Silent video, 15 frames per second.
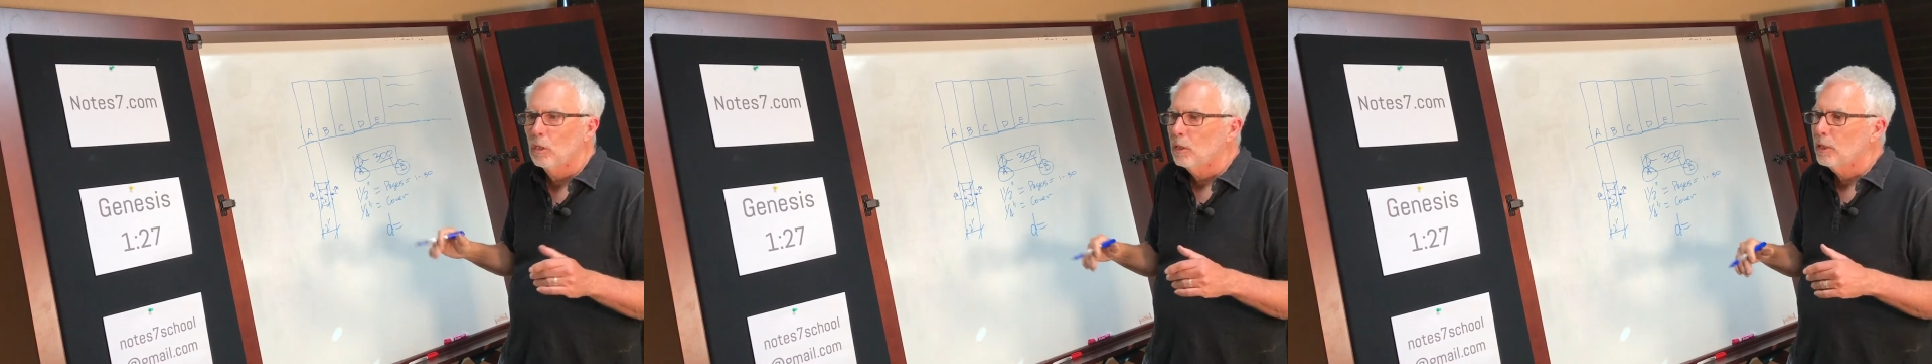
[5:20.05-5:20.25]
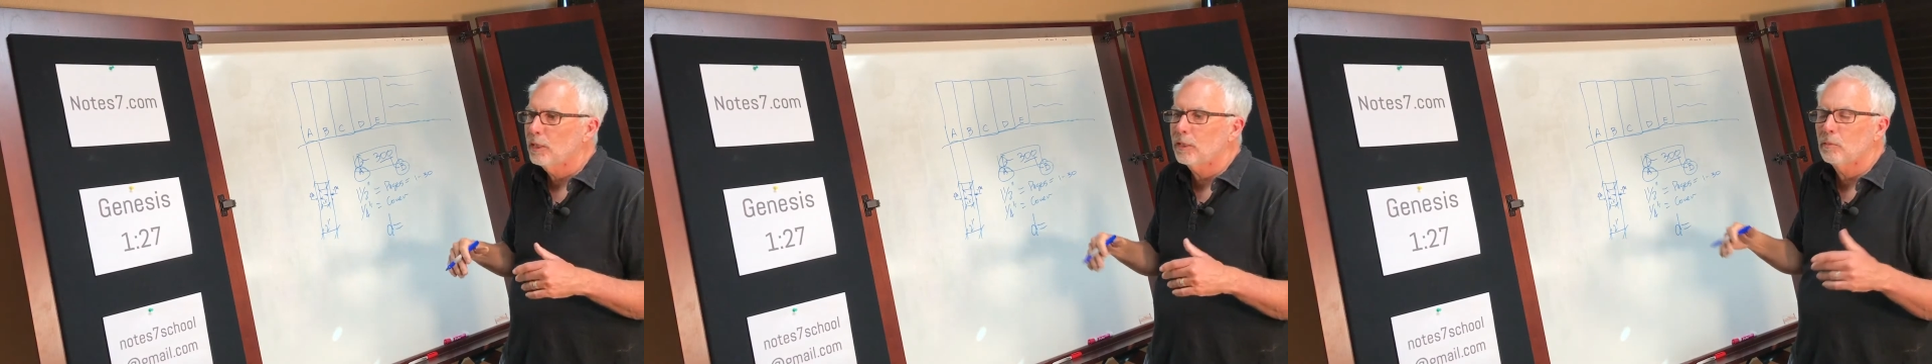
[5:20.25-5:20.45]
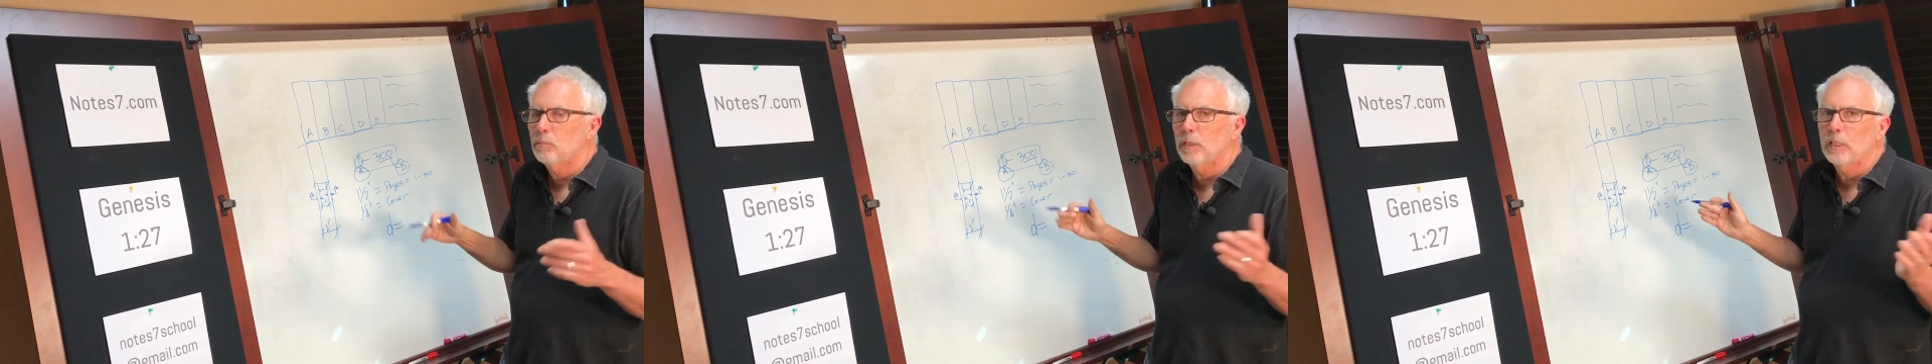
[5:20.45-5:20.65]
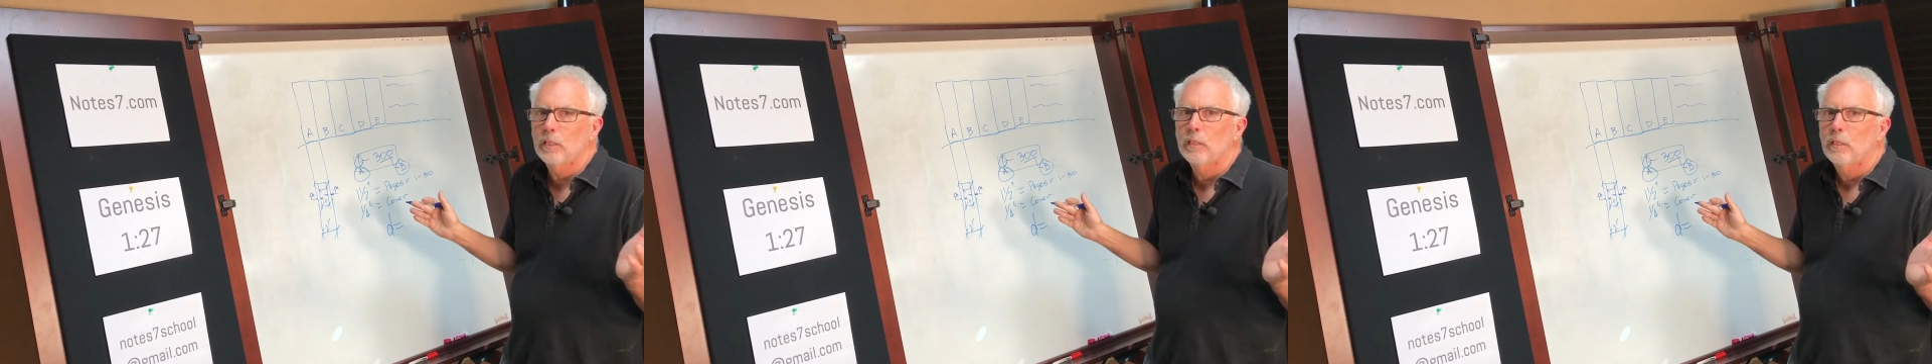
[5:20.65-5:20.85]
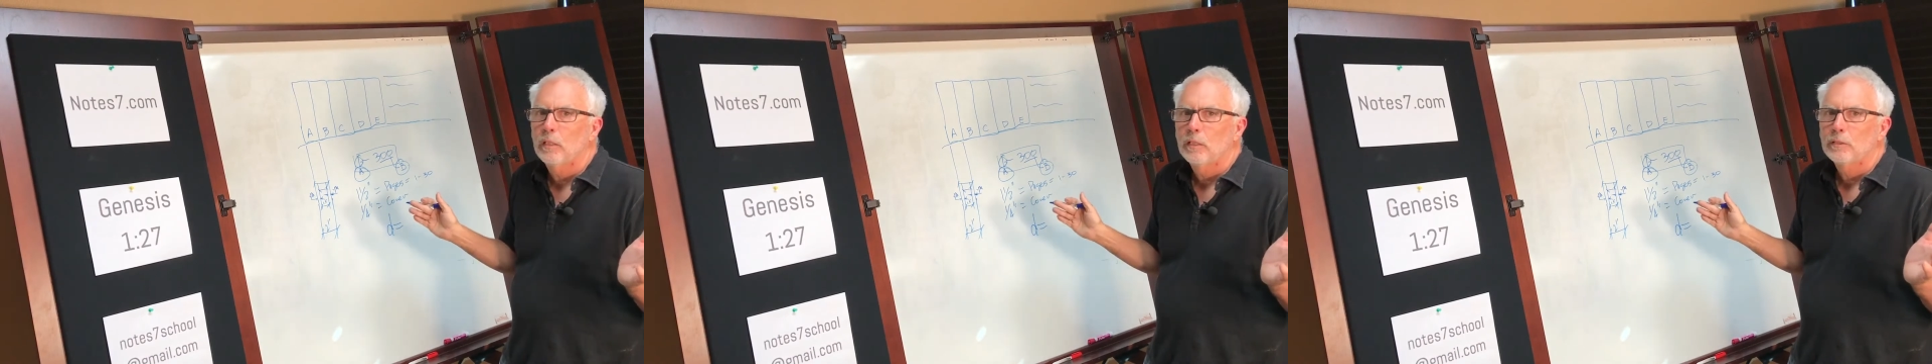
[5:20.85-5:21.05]
He could
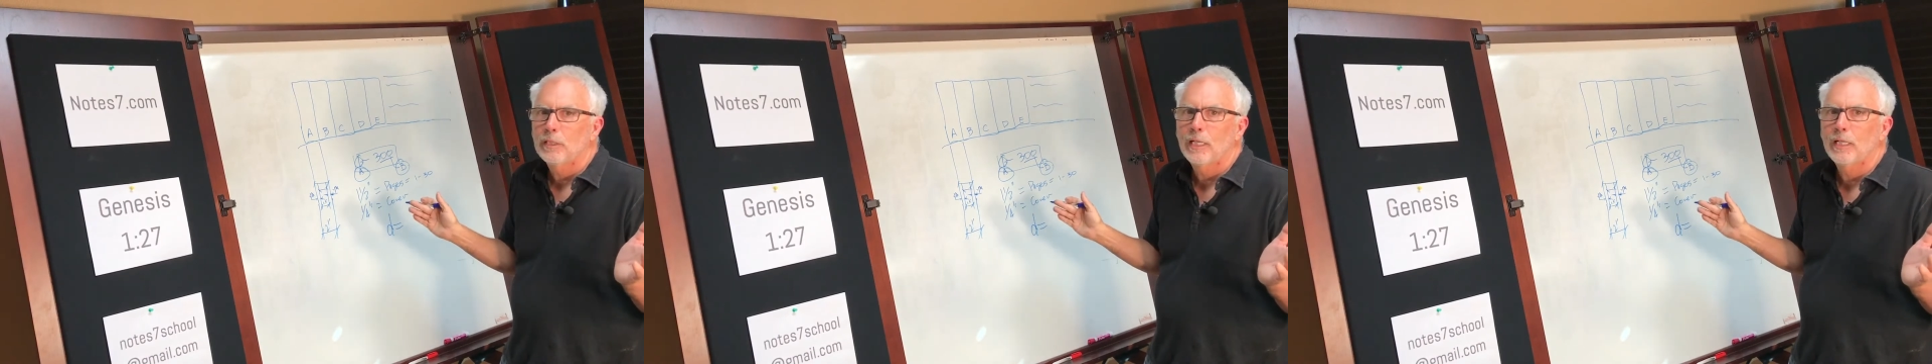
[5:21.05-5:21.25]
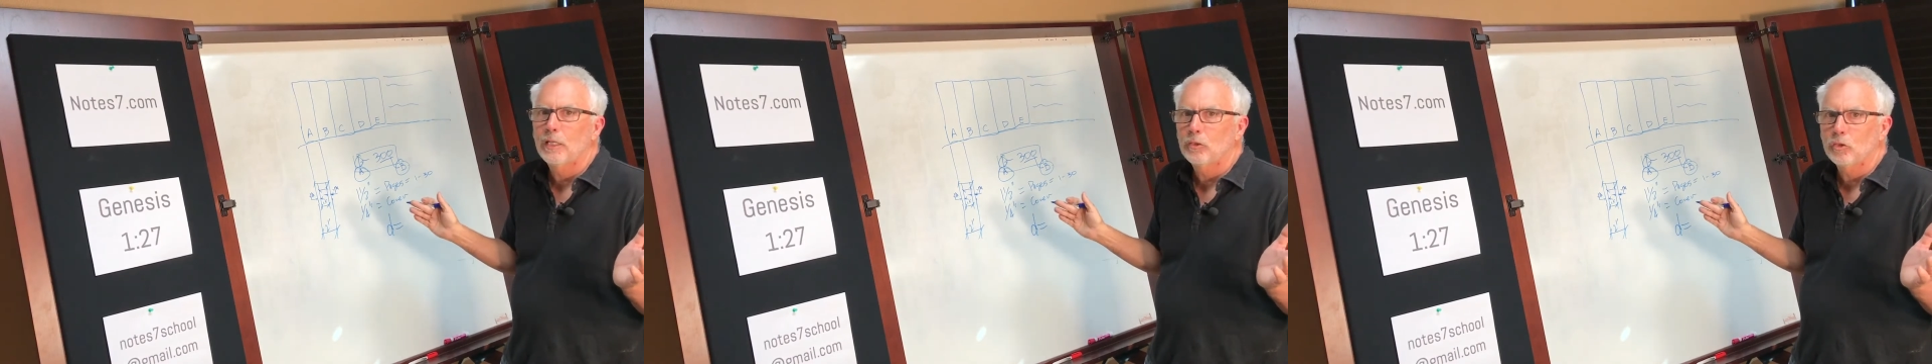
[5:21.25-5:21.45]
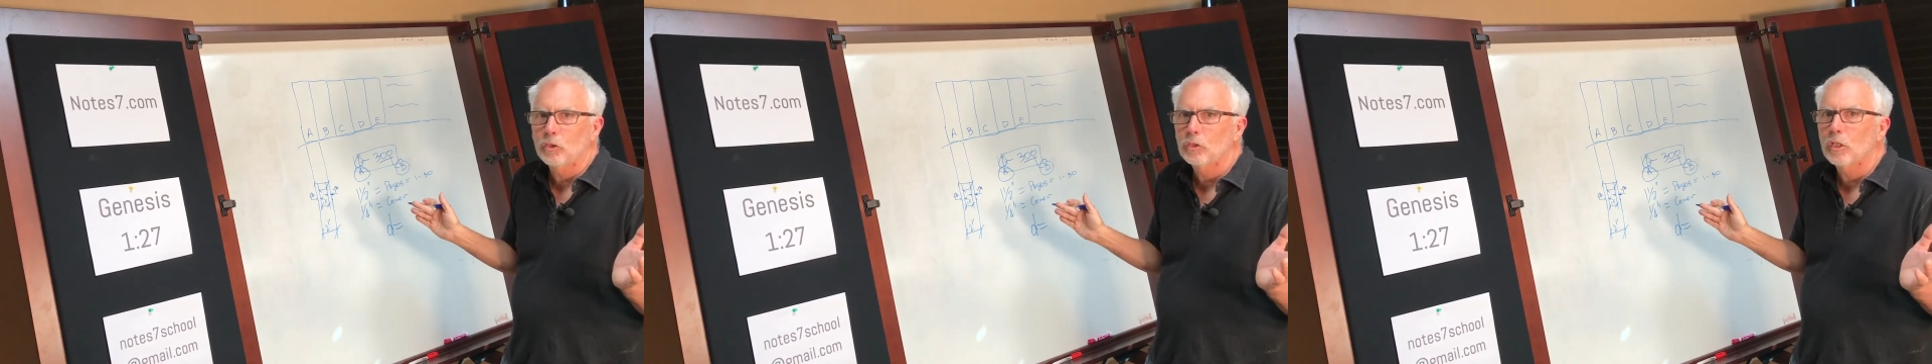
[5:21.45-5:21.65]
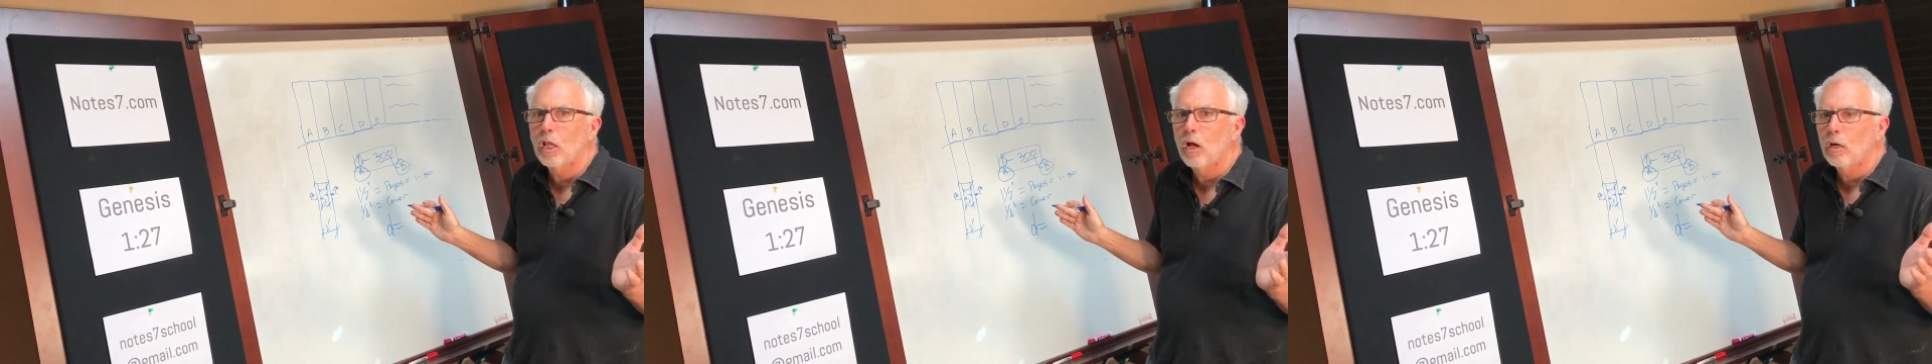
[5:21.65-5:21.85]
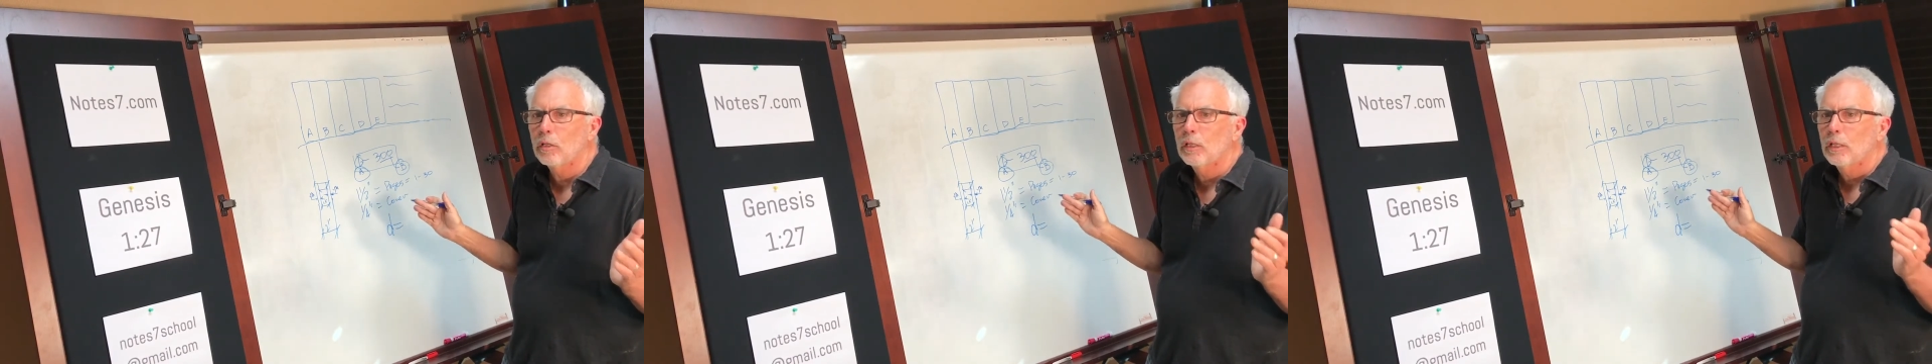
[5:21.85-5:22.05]
be 10 inches
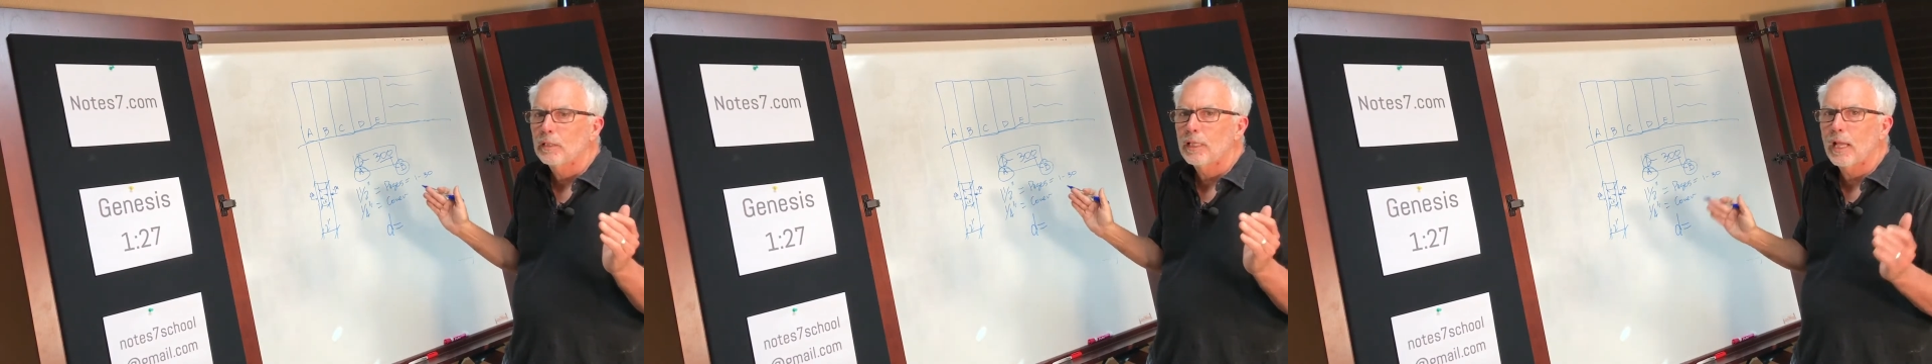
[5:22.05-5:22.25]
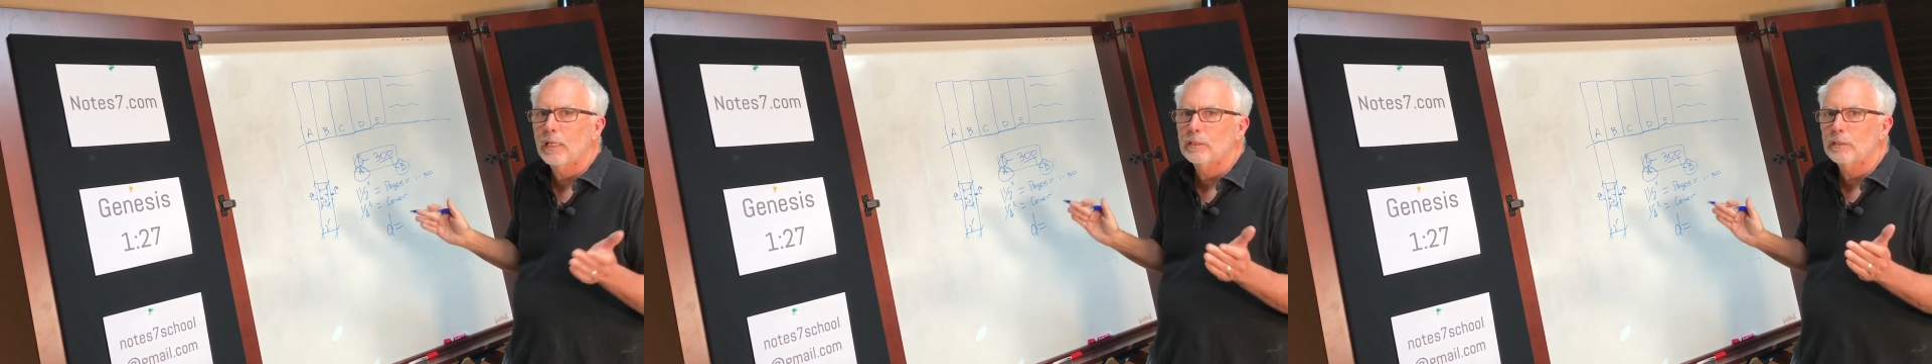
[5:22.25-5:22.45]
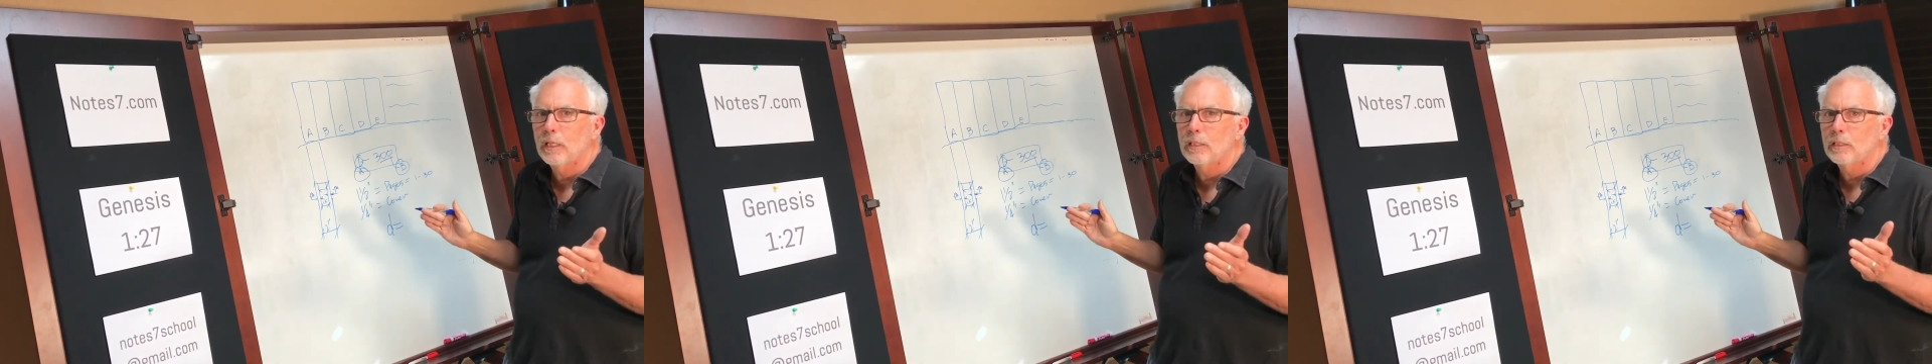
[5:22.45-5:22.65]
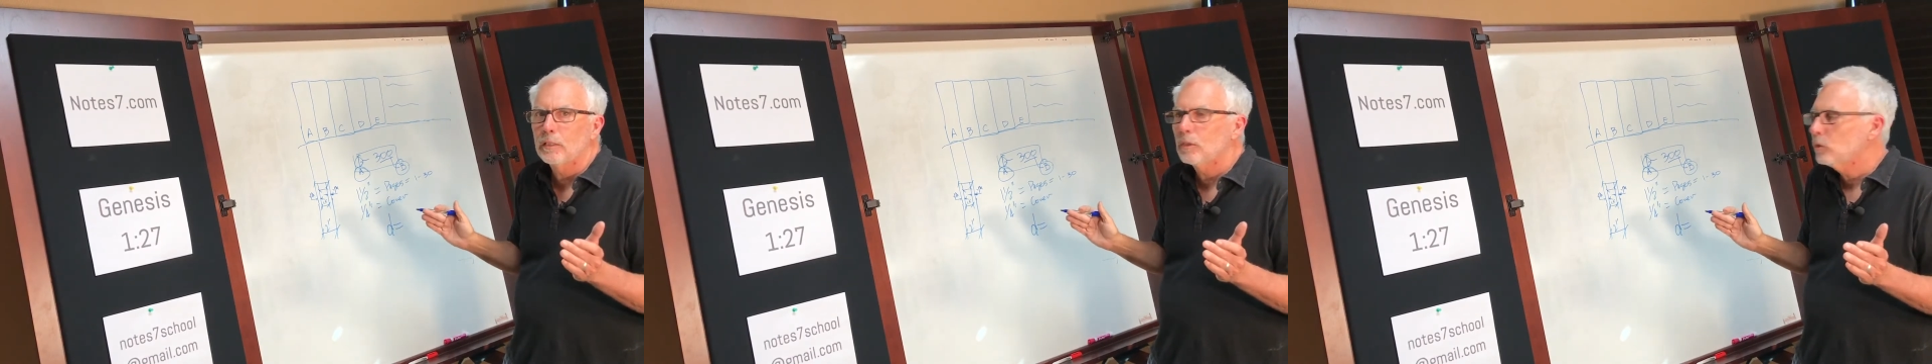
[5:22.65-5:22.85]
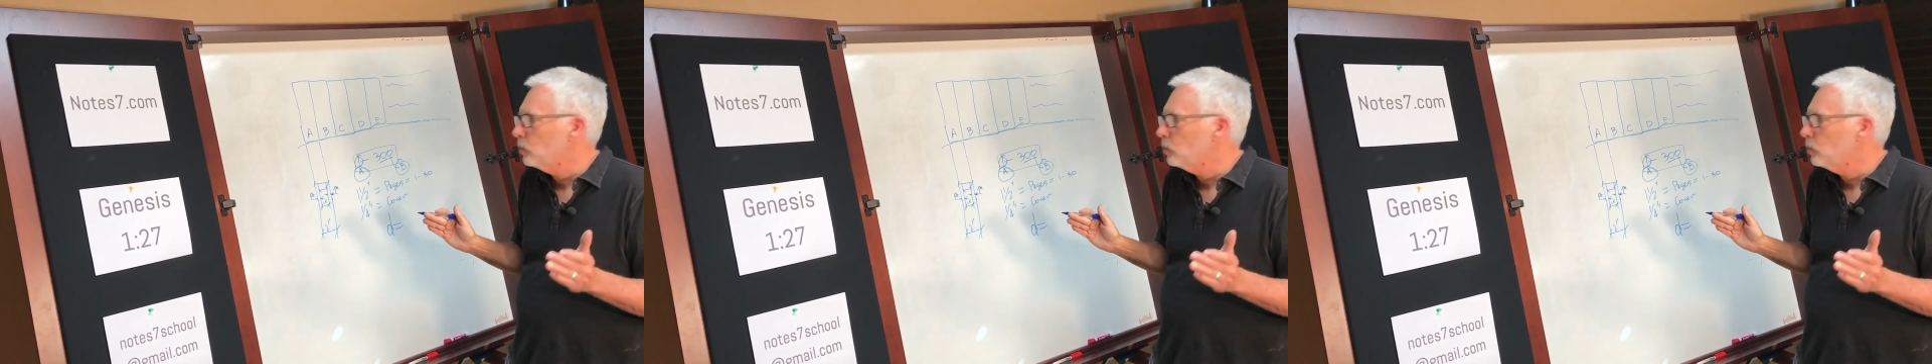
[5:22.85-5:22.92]
long. That has nothing to